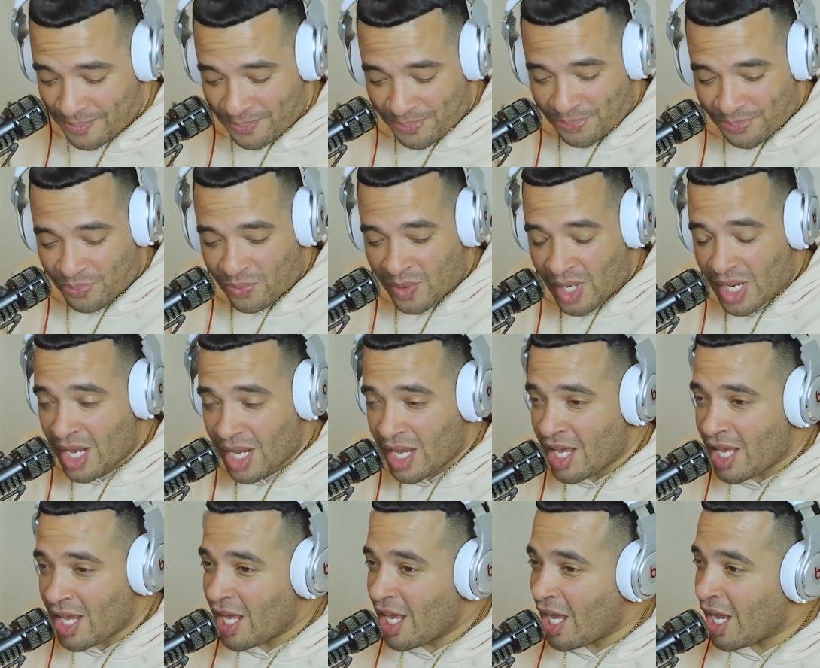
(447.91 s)

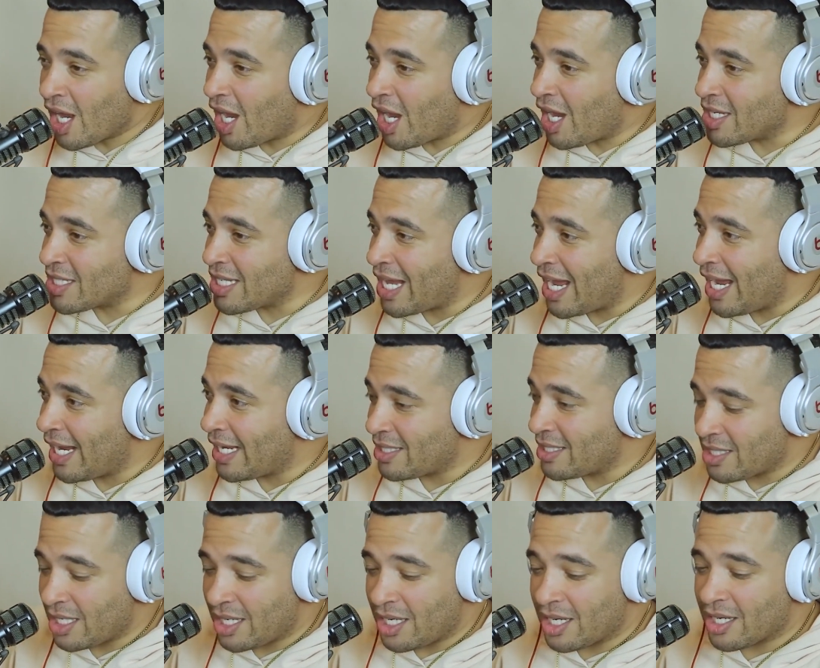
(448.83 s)
Yes, because I
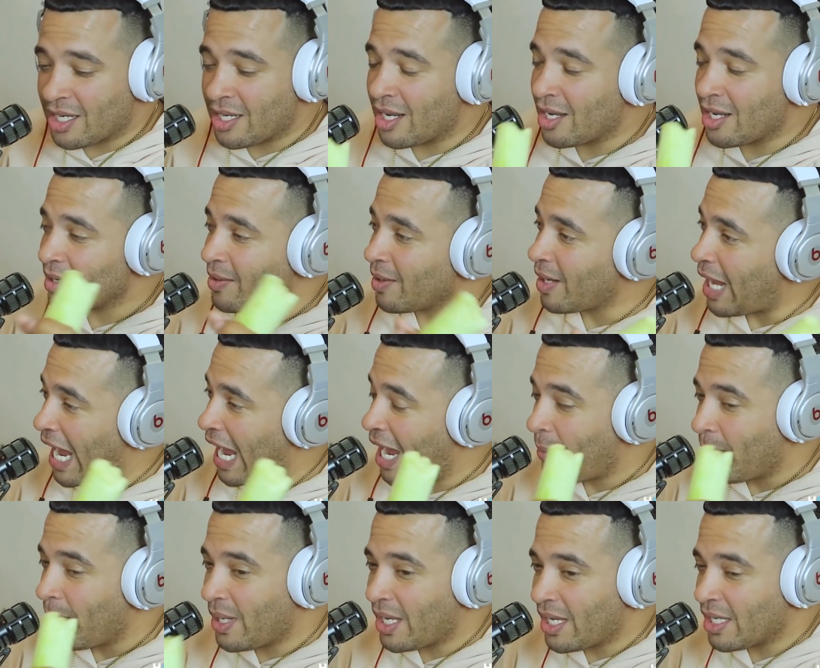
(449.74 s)
ain't seen it that
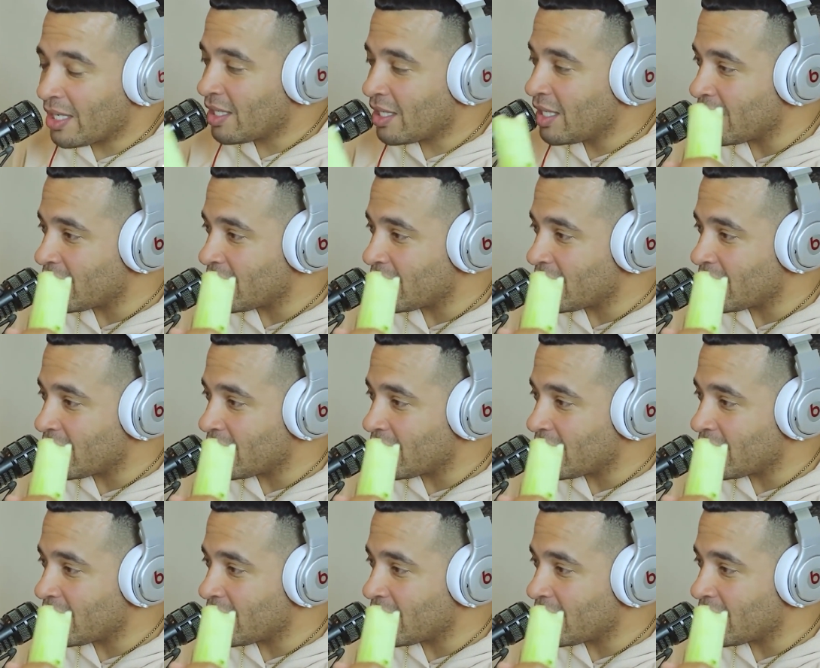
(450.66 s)
I mean,